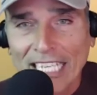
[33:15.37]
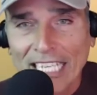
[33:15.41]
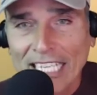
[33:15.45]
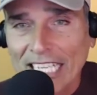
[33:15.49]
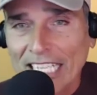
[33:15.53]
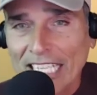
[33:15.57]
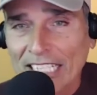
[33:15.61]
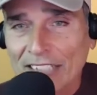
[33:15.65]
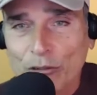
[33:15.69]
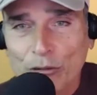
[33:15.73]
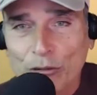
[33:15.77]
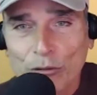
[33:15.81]

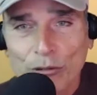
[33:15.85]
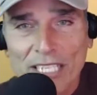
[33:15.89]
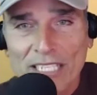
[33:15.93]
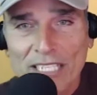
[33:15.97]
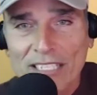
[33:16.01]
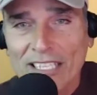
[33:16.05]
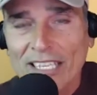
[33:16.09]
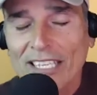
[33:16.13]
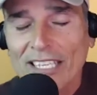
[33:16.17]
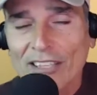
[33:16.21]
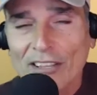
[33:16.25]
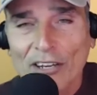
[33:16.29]

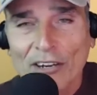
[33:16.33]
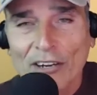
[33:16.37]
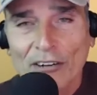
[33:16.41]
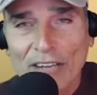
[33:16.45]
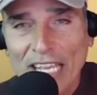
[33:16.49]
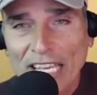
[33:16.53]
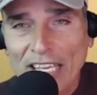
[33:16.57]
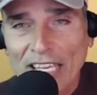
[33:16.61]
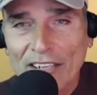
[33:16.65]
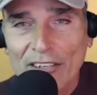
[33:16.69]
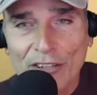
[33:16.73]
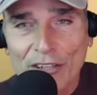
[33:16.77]
increasing their
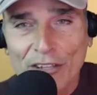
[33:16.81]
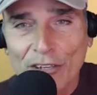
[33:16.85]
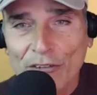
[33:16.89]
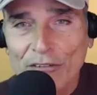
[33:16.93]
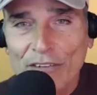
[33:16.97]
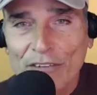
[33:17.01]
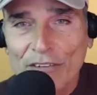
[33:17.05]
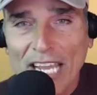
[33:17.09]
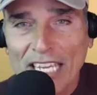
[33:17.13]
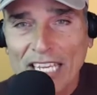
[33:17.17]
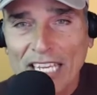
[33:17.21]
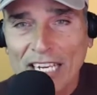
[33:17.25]
in, their
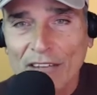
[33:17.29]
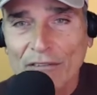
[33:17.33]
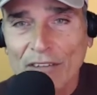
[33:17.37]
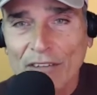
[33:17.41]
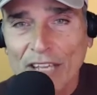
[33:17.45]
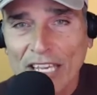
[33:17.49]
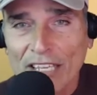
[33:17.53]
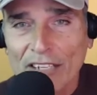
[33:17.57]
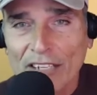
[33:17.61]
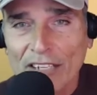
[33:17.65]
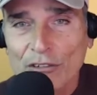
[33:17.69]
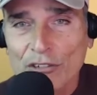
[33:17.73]
negative
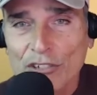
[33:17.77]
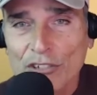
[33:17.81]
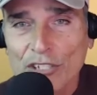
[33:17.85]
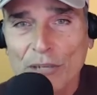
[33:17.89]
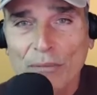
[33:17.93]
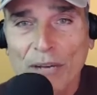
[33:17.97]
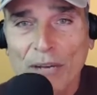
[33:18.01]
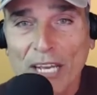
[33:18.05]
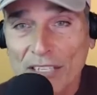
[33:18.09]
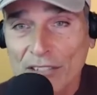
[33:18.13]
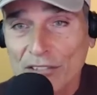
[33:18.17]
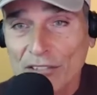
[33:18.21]
energy
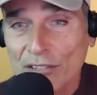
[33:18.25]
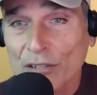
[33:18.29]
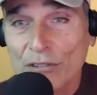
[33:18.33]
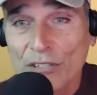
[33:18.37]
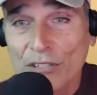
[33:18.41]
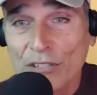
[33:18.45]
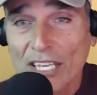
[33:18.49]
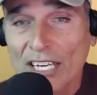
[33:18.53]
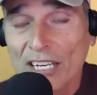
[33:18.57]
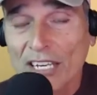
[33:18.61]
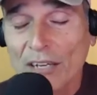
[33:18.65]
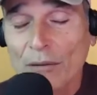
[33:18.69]
by
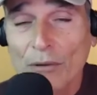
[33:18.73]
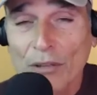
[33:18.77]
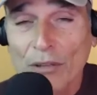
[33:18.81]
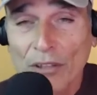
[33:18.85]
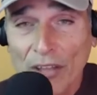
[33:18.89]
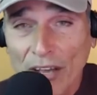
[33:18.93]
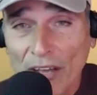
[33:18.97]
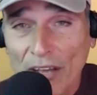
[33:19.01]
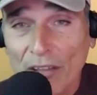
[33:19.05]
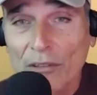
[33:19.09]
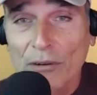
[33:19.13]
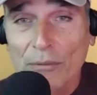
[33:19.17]
associating with
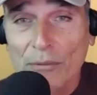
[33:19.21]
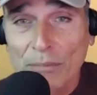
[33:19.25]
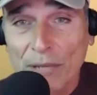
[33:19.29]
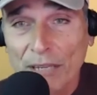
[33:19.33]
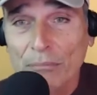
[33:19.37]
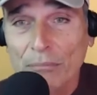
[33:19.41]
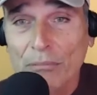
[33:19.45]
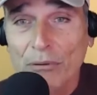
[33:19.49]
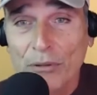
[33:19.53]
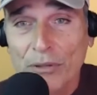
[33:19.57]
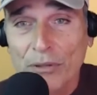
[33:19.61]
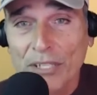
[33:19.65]
other
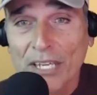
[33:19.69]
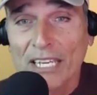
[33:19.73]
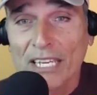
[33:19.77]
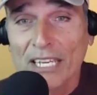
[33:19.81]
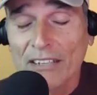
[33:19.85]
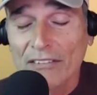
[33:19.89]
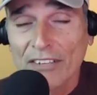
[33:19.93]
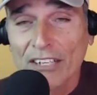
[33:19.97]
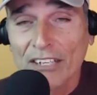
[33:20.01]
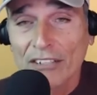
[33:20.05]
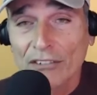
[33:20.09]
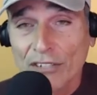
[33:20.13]
people with
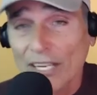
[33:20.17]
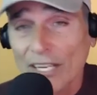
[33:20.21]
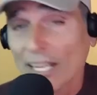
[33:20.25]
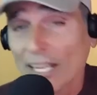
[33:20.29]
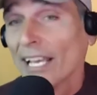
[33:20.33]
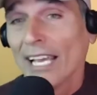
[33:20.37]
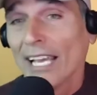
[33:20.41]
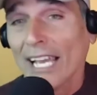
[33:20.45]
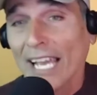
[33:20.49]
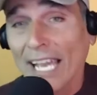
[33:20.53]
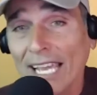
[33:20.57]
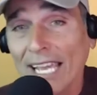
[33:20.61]
negative energy,
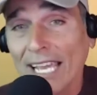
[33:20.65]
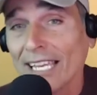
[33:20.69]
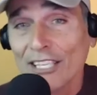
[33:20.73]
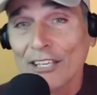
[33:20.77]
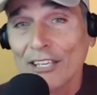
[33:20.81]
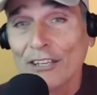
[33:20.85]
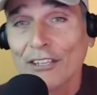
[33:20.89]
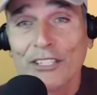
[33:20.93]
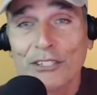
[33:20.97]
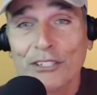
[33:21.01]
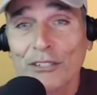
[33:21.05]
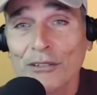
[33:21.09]
hey,
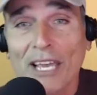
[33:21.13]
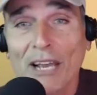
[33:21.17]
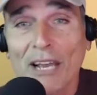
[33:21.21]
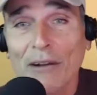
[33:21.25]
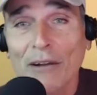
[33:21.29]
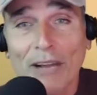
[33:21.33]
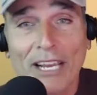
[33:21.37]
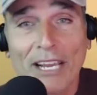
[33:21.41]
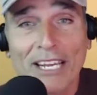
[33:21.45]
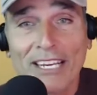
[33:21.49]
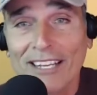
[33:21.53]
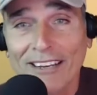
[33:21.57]
you can do that
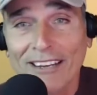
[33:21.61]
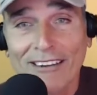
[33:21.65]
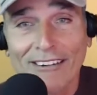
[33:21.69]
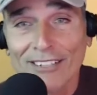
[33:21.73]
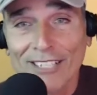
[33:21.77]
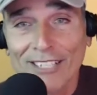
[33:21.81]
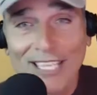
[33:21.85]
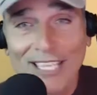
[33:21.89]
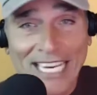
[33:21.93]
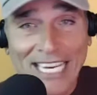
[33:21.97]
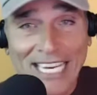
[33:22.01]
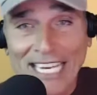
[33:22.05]
right here.
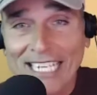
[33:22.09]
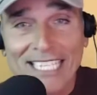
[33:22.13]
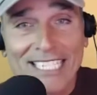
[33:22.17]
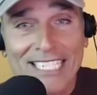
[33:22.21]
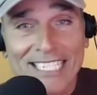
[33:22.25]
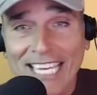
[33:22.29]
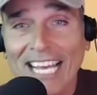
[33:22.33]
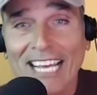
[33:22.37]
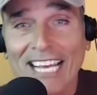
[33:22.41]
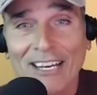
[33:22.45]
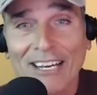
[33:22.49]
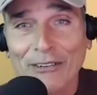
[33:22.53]
In any
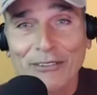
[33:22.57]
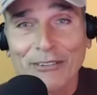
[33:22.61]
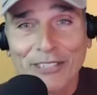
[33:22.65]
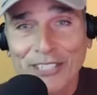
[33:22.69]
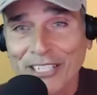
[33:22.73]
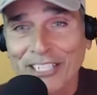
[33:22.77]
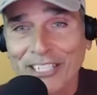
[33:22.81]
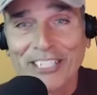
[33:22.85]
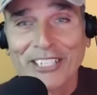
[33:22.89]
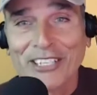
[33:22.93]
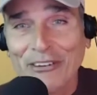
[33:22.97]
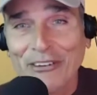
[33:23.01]
town, yes. you
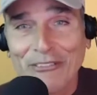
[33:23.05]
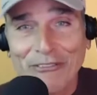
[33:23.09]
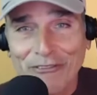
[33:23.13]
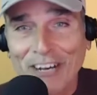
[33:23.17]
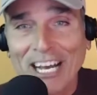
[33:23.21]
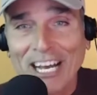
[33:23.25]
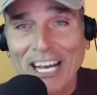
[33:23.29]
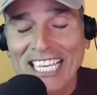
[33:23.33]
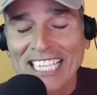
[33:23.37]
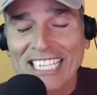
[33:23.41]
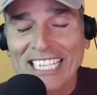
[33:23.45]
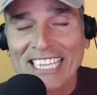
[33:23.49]
can go
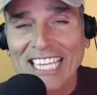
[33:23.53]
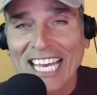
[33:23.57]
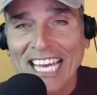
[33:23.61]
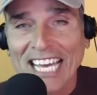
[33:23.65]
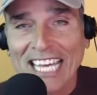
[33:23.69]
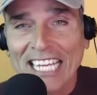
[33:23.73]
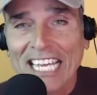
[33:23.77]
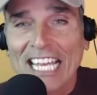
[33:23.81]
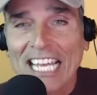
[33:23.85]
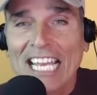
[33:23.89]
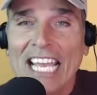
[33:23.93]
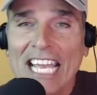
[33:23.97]
find that.
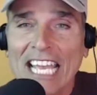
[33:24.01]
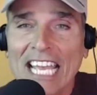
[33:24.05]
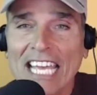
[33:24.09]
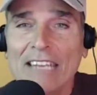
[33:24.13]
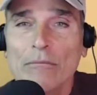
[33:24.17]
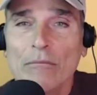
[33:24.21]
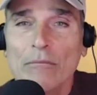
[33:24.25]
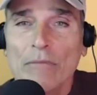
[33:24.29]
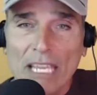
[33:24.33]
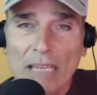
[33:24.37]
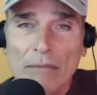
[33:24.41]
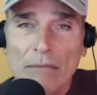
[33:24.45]

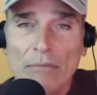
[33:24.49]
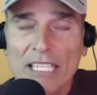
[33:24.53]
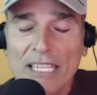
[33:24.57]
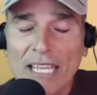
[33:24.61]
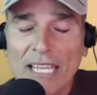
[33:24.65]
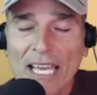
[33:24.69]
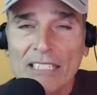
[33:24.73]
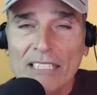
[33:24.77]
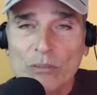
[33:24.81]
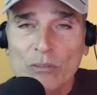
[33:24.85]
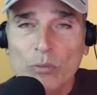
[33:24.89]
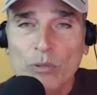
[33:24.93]
And maybe
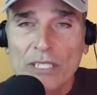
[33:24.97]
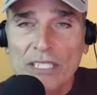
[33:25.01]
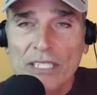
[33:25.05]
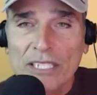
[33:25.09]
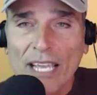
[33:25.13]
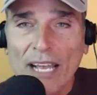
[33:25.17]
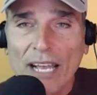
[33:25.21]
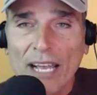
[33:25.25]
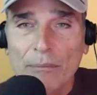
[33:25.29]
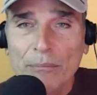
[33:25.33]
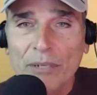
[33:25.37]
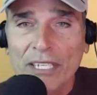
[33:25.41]
that's what's
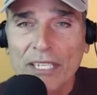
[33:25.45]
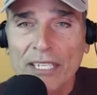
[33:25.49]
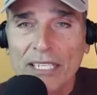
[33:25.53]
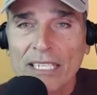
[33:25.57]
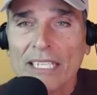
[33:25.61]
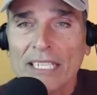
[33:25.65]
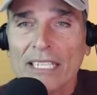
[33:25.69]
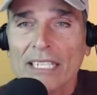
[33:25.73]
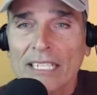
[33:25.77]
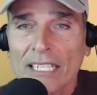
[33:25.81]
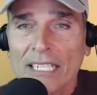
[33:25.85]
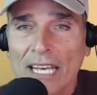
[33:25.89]
happening
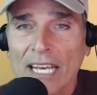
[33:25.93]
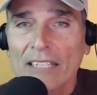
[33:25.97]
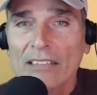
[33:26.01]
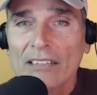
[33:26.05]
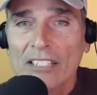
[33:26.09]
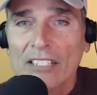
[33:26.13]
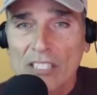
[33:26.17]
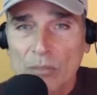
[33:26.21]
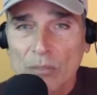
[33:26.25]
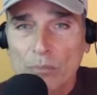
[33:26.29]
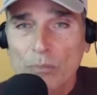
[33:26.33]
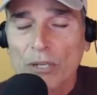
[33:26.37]
on
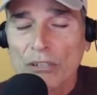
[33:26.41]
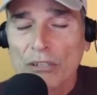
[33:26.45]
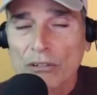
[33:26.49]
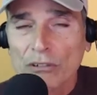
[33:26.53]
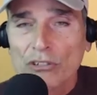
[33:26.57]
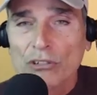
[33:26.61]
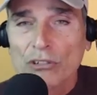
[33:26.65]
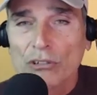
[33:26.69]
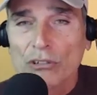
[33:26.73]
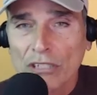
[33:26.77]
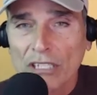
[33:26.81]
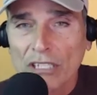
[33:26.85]
the
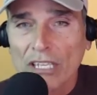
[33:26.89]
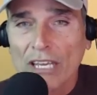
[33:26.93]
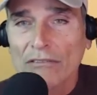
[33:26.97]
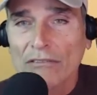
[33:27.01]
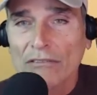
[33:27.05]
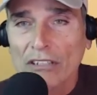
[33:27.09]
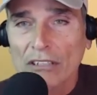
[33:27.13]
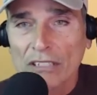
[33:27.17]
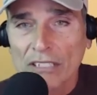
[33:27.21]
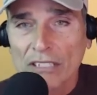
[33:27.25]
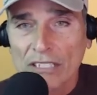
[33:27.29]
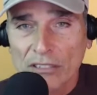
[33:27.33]
spiritual
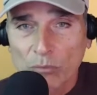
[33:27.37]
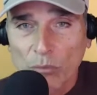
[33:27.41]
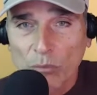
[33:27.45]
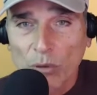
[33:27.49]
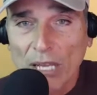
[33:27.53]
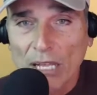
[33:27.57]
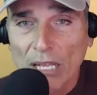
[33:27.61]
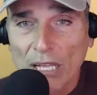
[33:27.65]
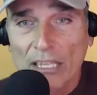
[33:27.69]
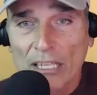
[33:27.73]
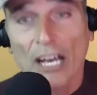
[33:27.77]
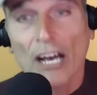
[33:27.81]
level as
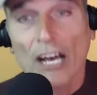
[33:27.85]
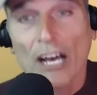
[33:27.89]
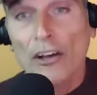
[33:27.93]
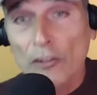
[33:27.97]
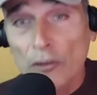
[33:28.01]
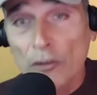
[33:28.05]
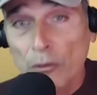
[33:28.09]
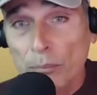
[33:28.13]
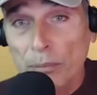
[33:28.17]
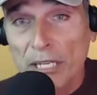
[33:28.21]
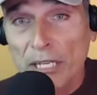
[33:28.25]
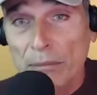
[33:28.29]
well.
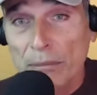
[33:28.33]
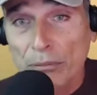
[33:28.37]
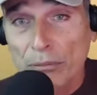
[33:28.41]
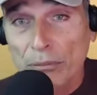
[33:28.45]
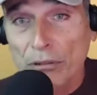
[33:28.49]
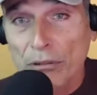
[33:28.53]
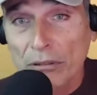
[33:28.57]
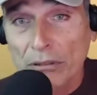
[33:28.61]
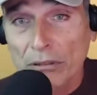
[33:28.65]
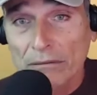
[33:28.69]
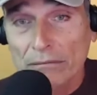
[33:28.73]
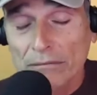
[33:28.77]
Other
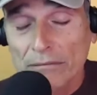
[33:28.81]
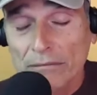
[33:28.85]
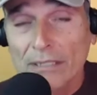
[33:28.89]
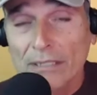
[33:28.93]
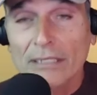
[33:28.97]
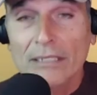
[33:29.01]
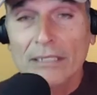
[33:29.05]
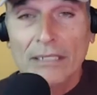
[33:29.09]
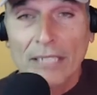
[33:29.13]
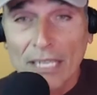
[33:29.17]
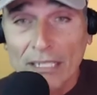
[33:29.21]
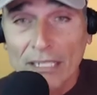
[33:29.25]
people,
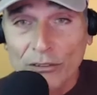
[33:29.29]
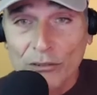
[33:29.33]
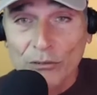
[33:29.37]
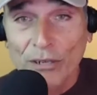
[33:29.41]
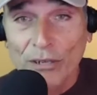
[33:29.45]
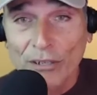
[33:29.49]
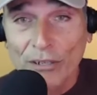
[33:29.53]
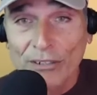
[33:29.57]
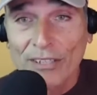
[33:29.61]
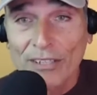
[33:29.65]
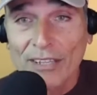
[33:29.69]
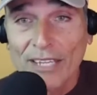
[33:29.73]

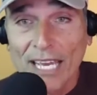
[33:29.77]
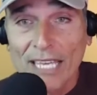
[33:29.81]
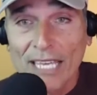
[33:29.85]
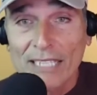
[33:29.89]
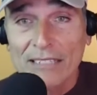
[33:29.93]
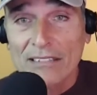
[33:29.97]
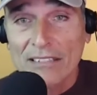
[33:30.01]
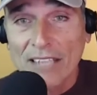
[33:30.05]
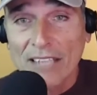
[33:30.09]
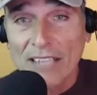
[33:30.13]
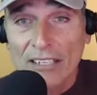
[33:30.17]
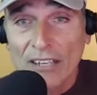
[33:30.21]
contrary to that,
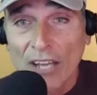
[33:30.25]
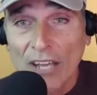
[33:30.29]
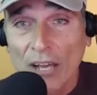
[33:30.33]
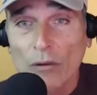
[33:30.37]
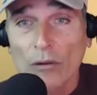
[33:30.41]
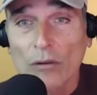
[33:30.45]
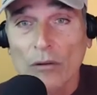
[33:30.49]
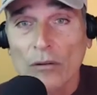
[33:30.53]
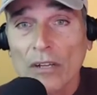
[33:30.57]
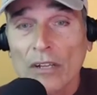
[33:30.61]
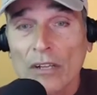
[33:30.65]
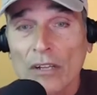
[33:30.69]
say
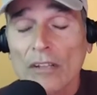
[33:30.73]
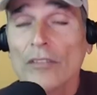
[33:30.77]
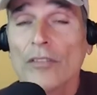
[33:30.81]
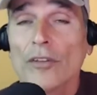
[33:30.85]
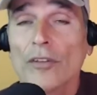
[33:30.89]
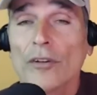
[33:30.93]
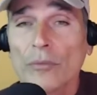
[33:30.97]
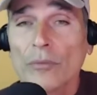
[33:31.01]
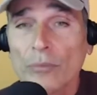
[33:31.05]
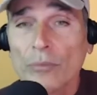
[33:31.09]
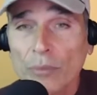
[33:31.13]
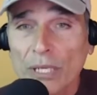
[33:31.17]
no.
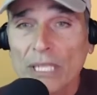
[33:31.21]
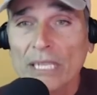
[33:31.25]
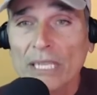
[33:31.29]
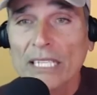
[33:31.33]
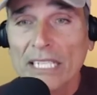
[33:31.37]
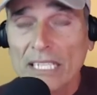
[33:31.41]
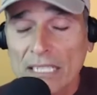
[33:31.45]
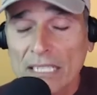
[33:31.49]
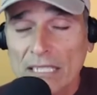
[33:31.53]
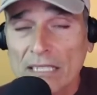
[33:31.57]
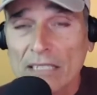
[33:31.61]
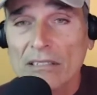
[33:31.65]
There
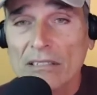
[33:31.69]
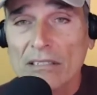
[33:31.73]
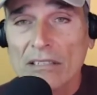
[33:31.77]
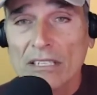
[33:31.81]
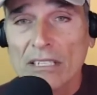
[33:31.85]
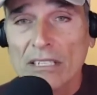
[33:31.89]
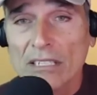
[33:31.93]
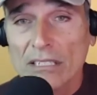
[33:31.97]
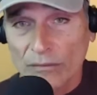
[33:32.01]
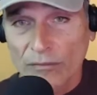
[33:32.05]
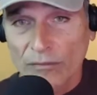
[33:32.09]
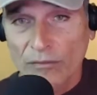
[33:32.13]
really is
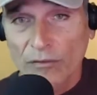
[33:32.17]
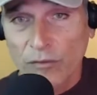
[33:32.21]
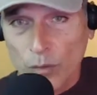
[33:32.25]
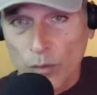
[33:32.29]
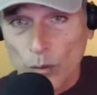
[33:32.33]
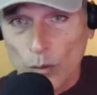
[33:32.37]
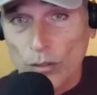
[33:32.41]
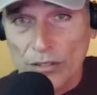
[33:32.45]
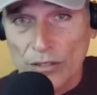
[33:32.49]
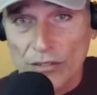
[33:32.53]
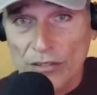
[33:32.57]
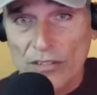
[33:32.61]
this
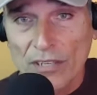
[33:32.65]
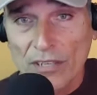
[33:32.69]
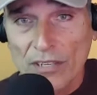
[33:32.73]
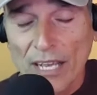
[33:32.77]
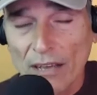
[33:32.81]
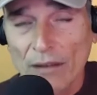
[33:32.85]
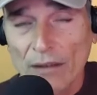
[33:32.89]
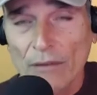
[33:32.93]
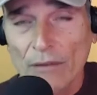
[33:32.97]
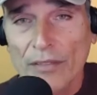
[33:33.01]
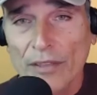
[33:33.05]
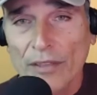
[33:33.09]
force
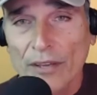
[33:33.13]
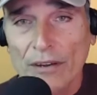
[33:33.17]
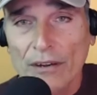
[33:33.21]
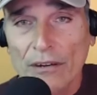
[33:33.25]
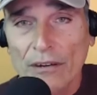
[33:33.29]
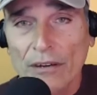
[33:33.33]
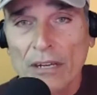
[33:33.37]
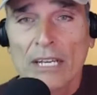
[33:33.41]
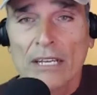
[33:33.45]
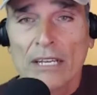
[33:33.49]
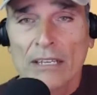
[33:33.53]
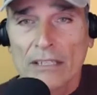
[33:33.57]
out
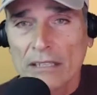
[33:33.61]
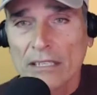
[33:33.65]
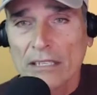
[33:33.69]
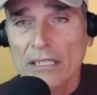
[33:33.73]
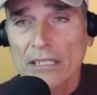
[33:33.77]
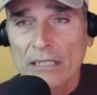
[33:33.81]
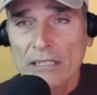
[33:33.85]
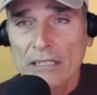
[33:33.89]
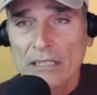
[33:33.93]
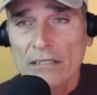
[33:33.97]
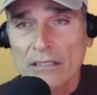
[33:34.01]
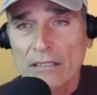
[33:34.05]
there that
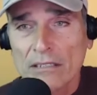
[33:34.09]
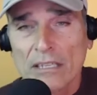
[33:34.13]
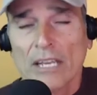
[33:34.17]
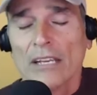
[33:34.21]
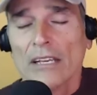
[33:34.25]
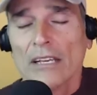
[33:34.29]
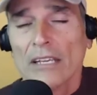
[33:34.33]
is